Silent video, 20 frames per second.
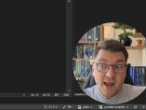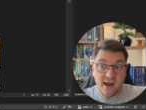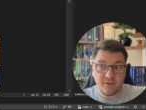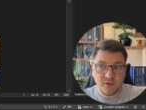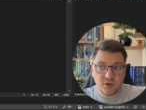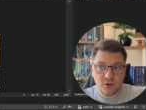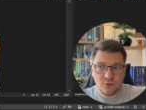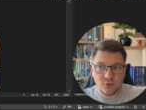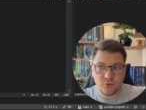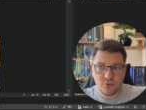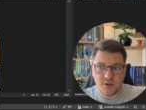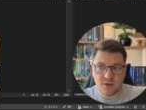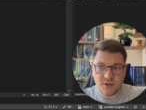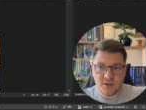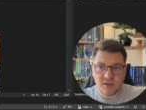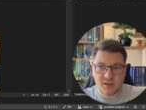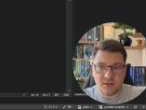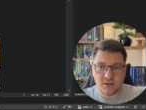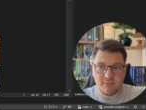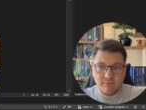have to do
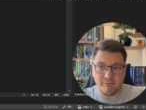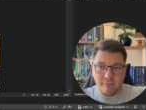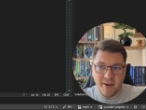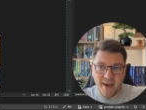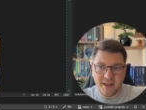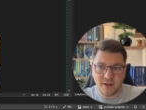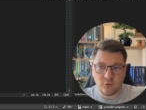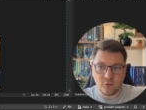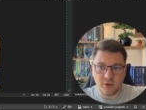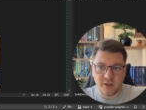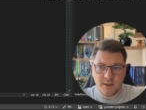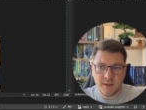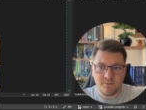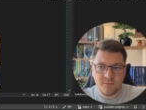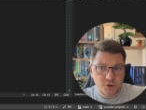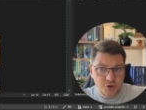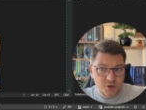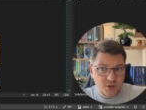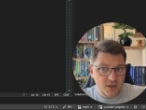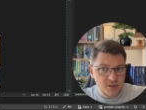this manually,
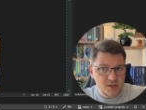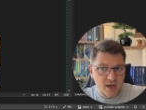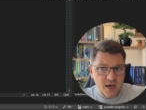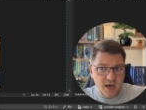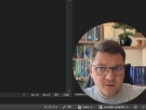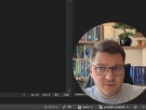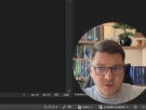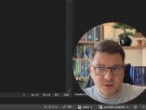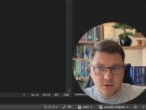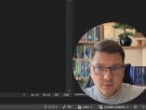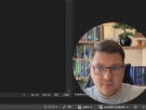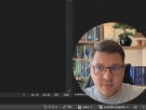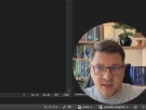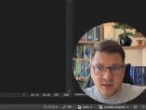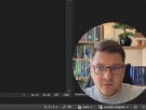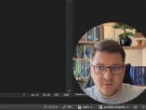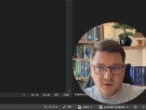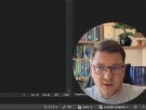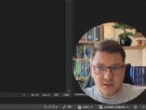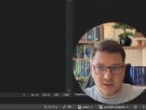which does have some
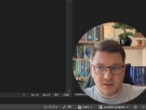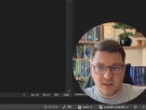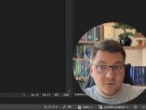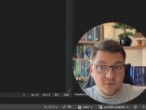benefits.